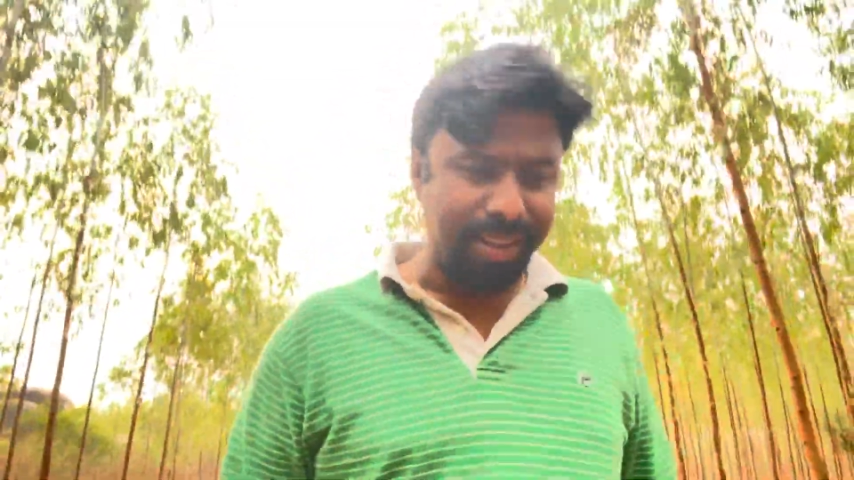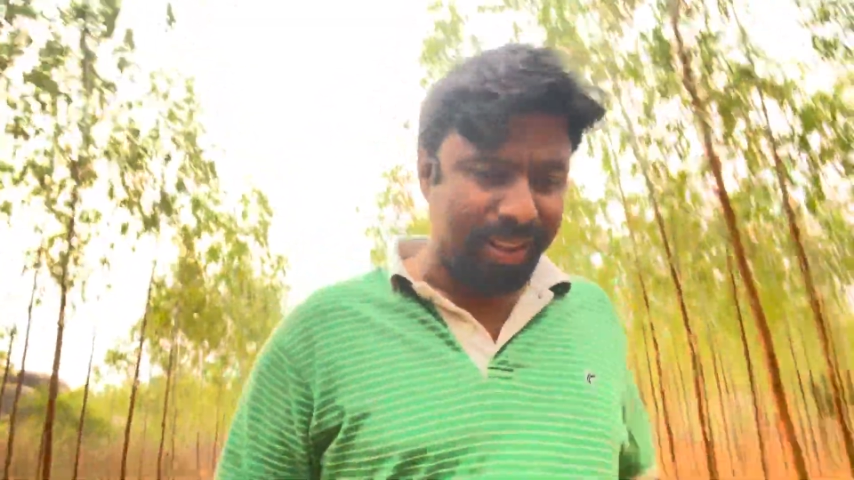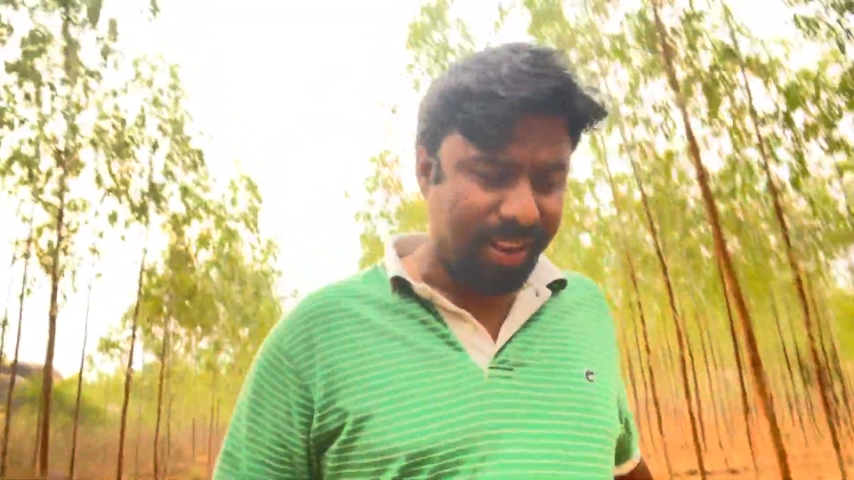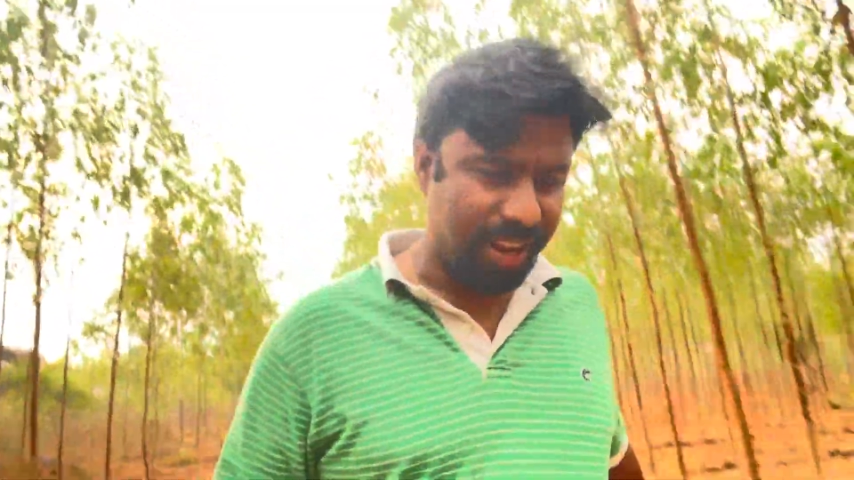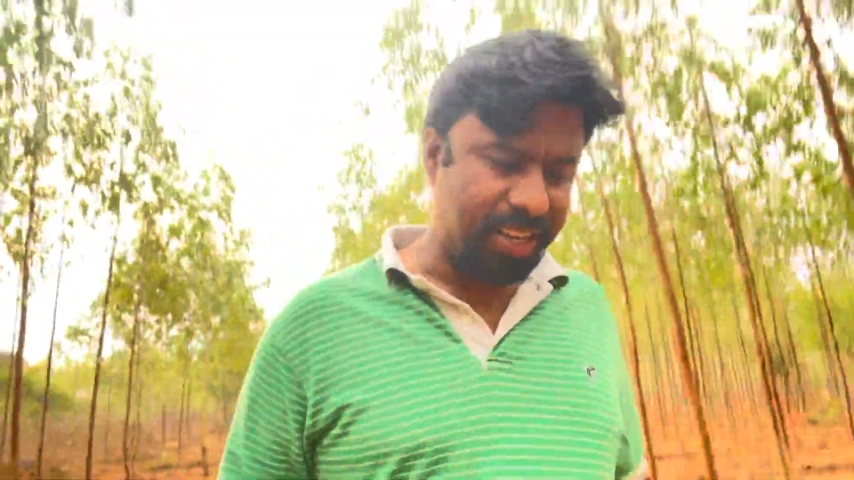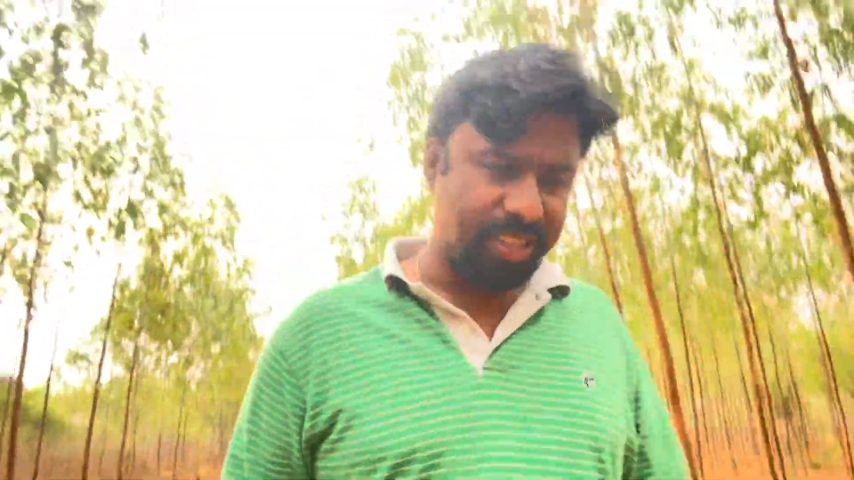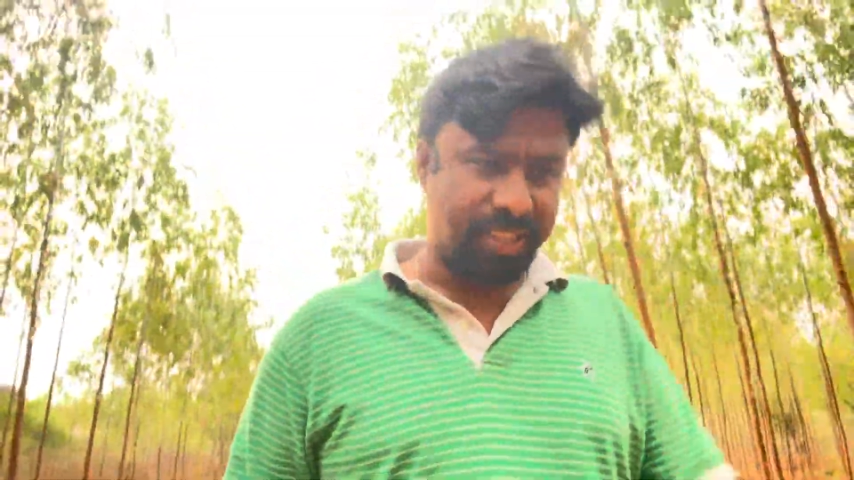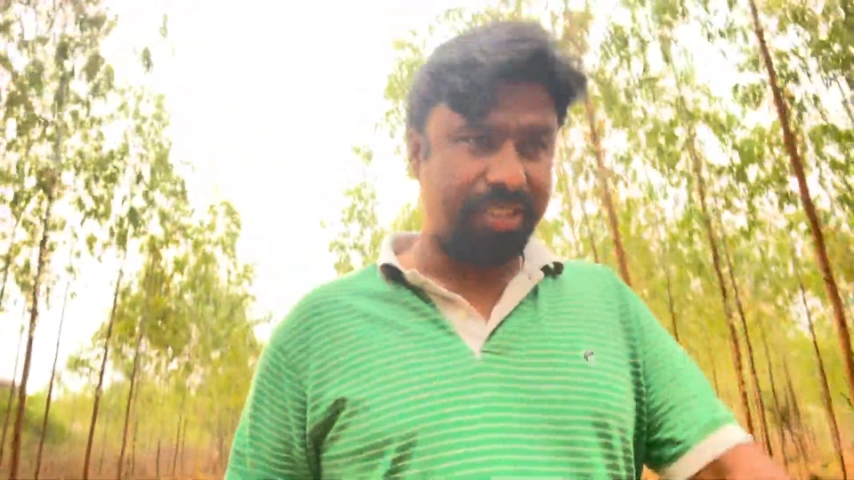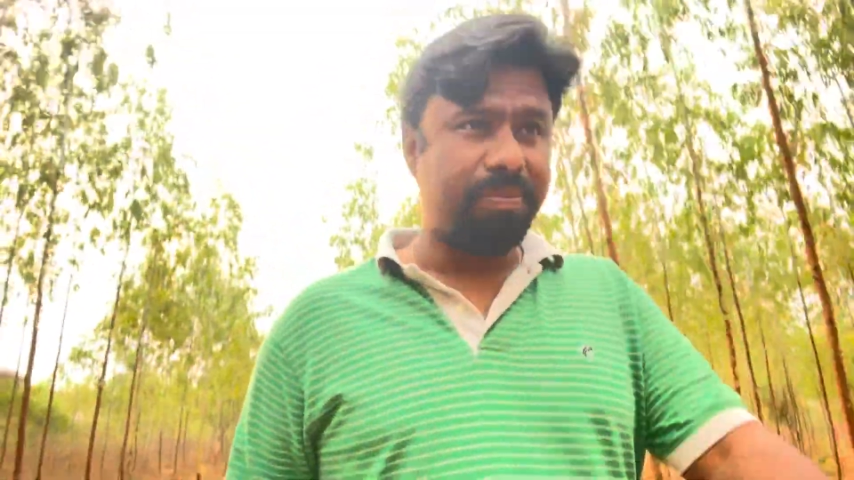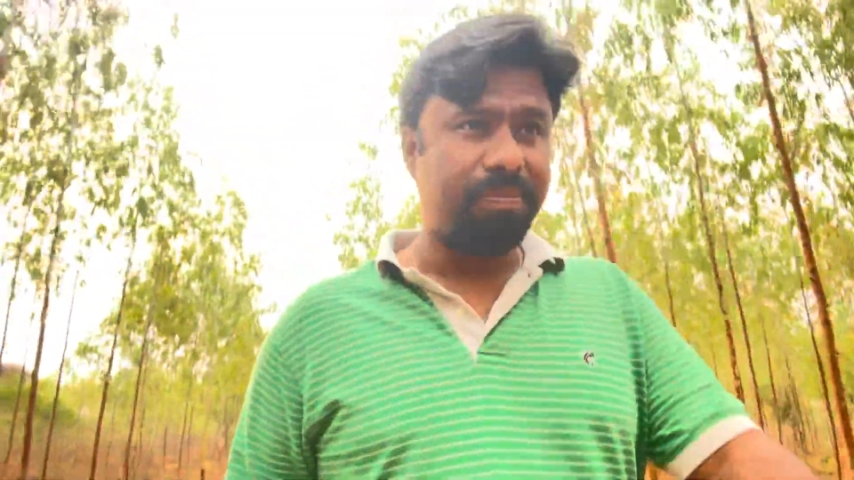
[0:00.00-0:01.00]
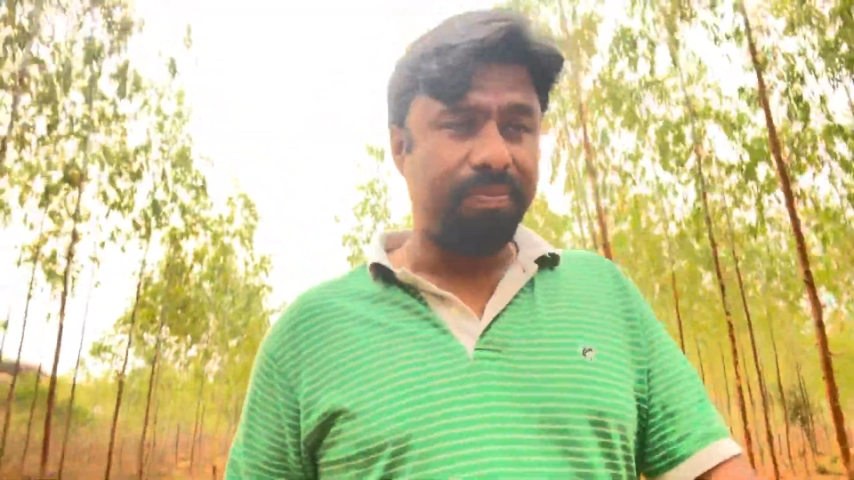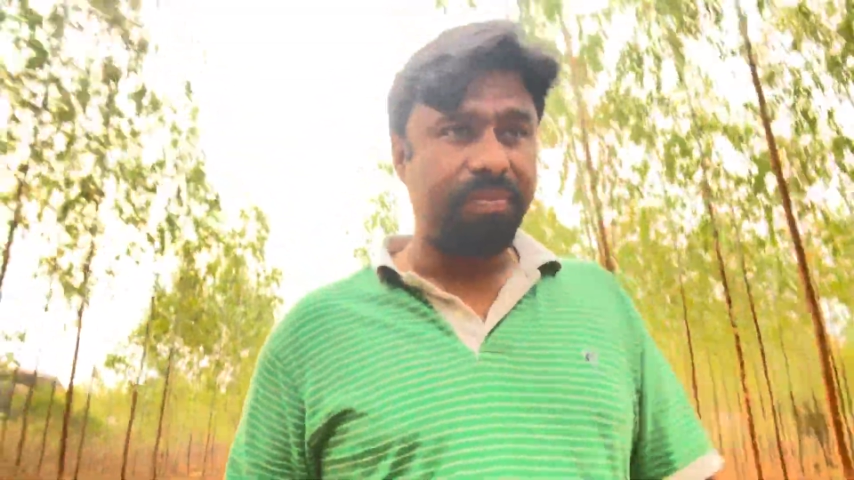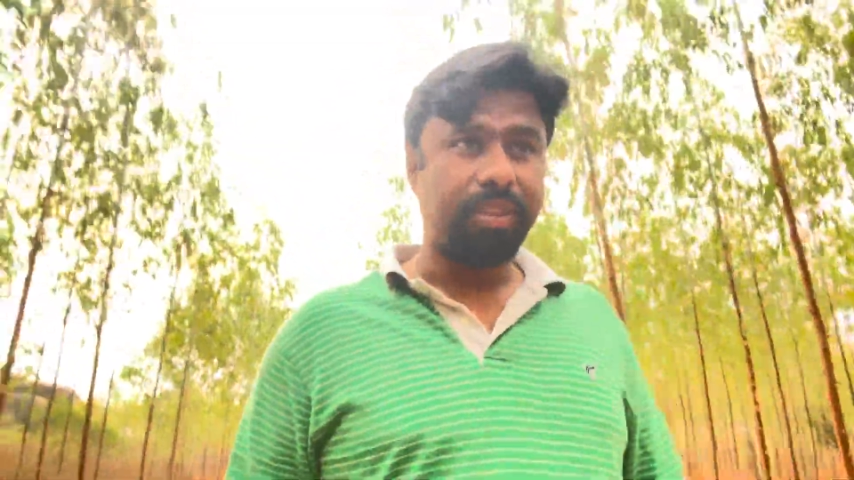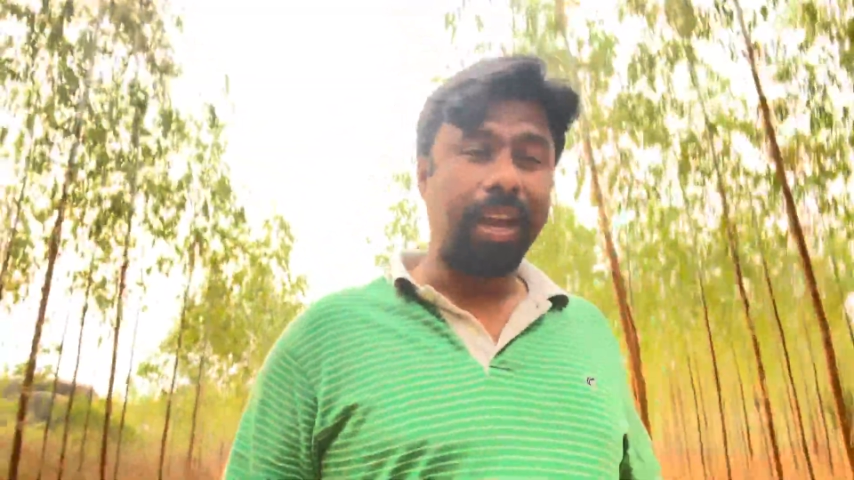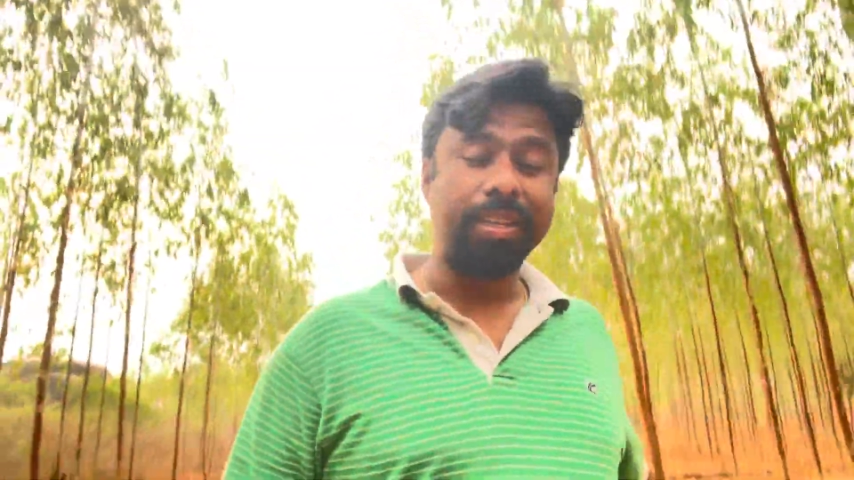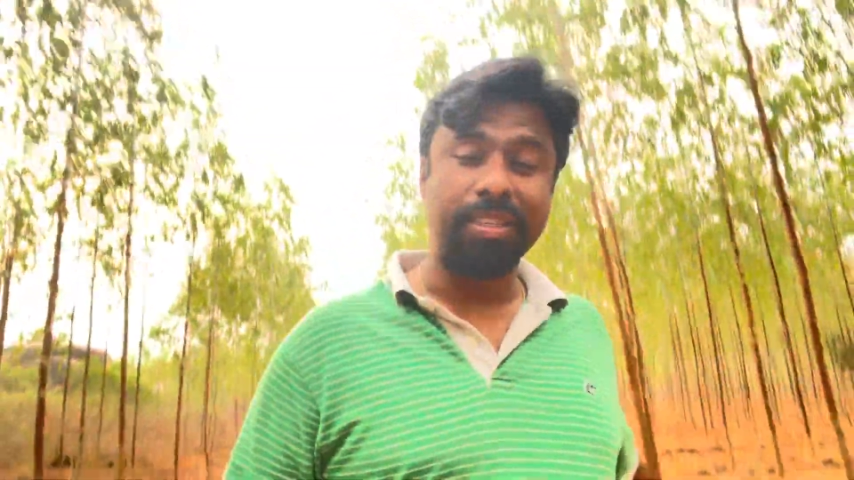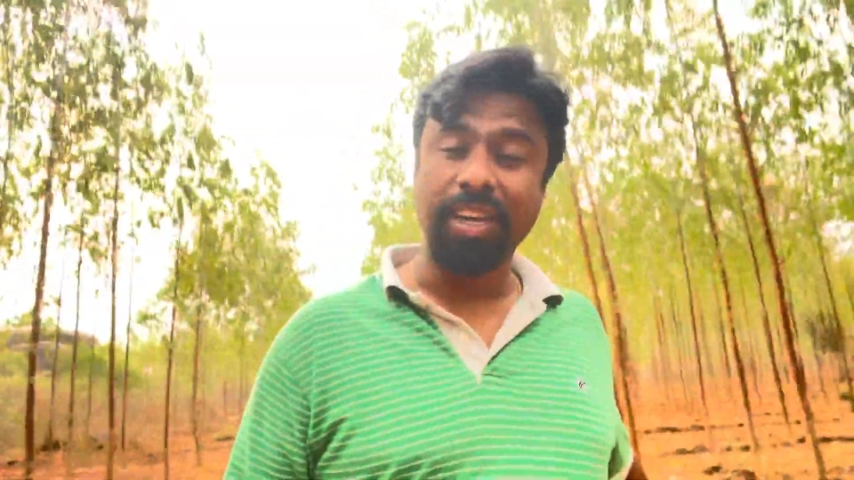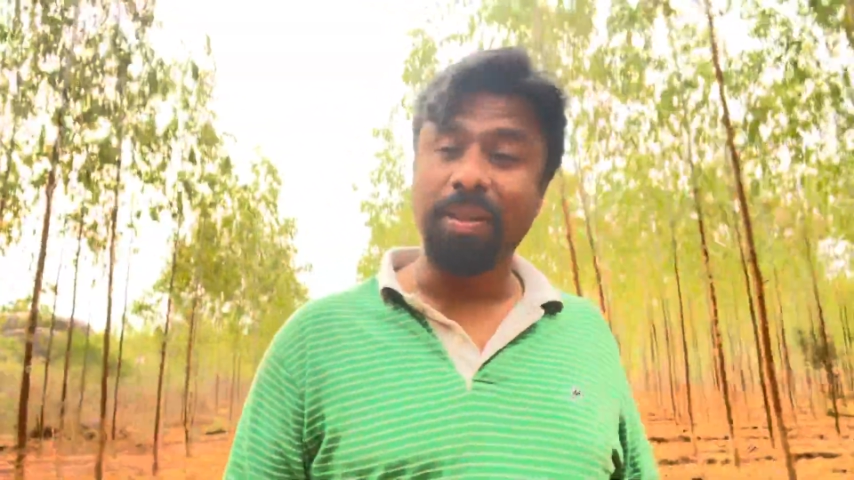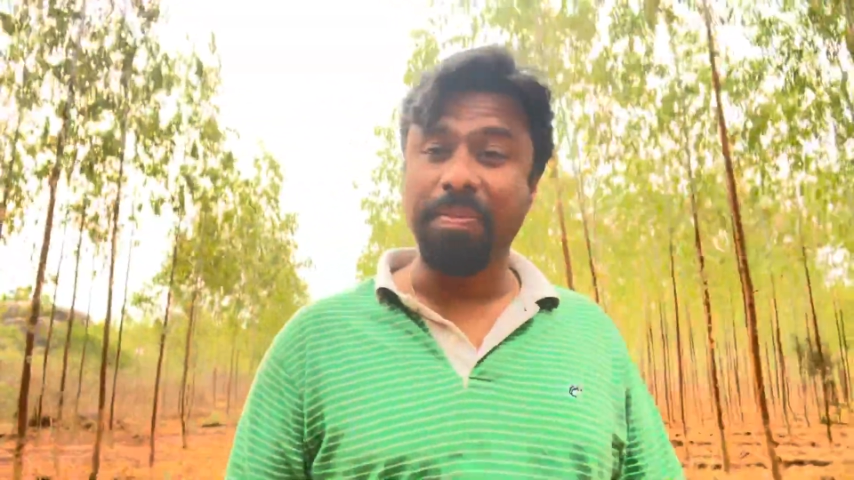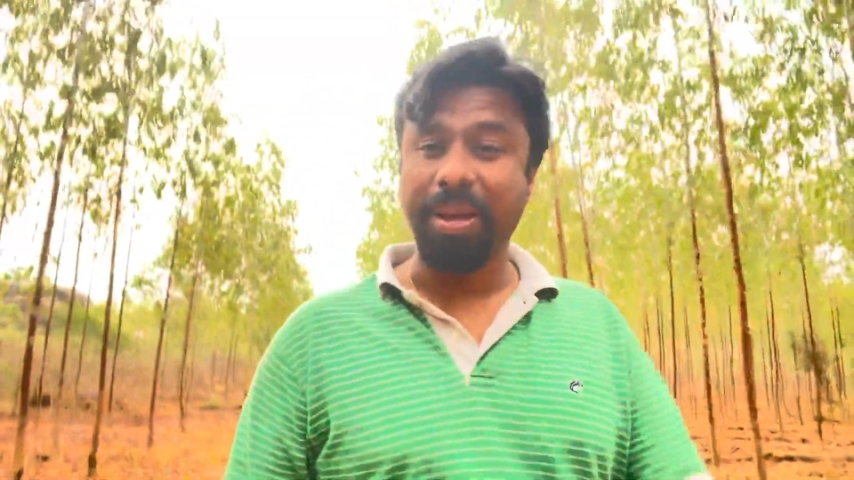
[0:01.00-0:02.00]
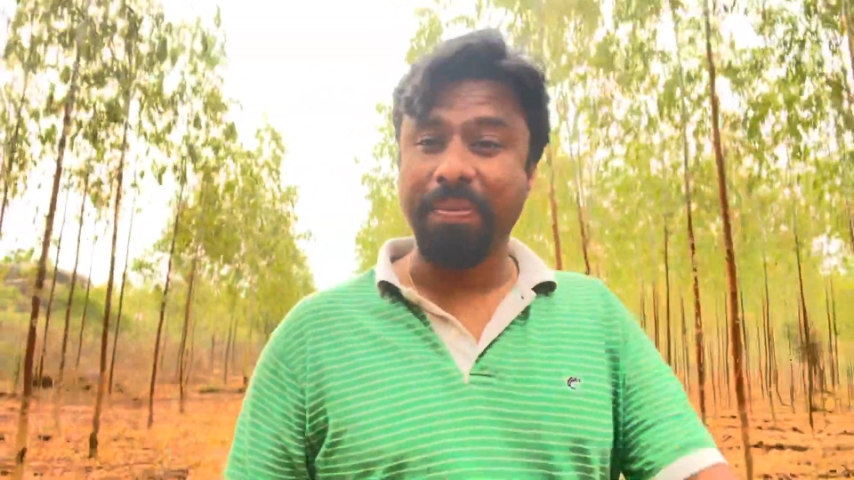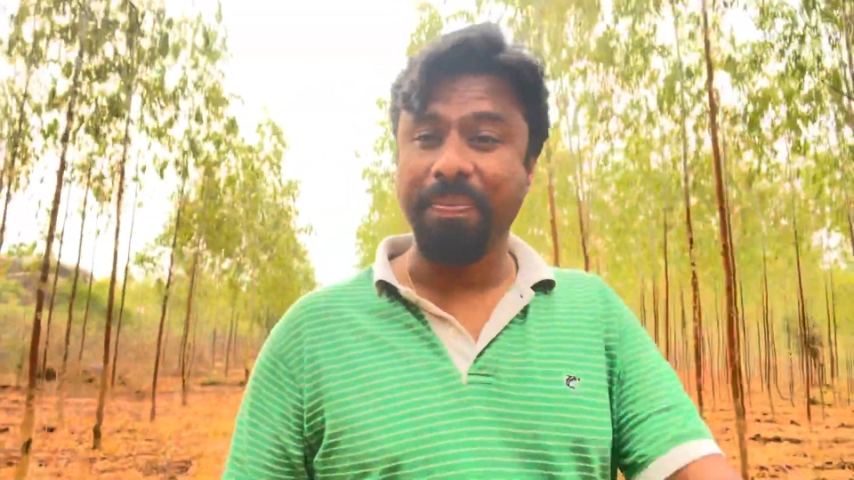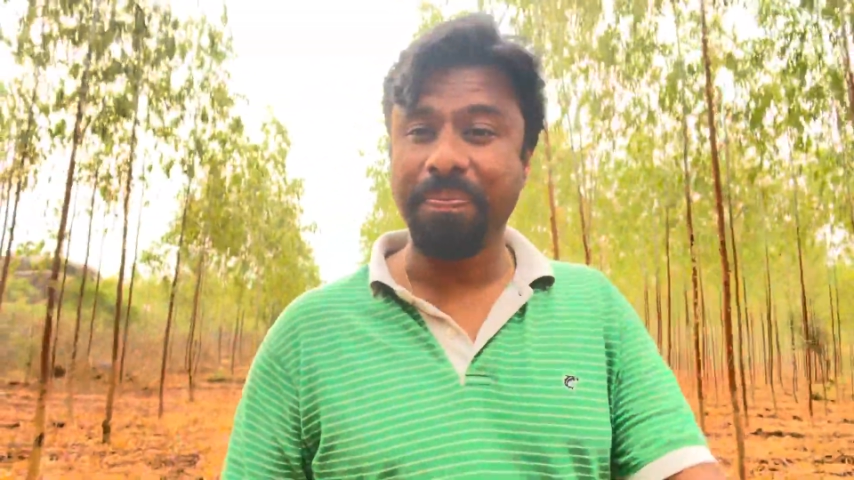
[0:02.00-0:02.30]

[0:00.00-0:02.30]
Ladies and gentlemen,